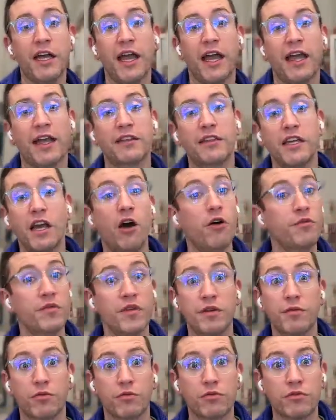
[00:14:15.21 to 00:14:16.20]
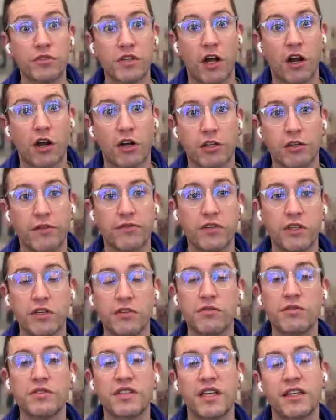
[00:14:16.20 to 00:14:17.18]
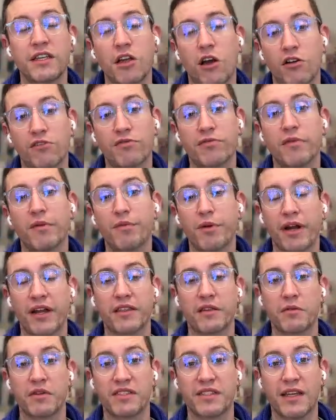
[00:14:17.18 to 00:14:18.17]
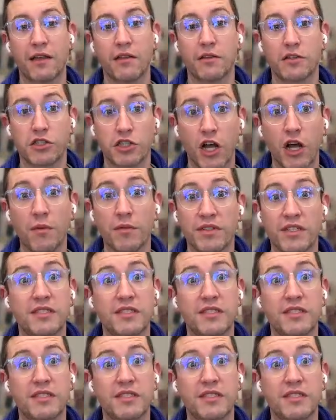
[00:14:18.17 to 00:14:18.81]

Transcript: And the only rules are you have to use yarn from a brand that we sell at the shop.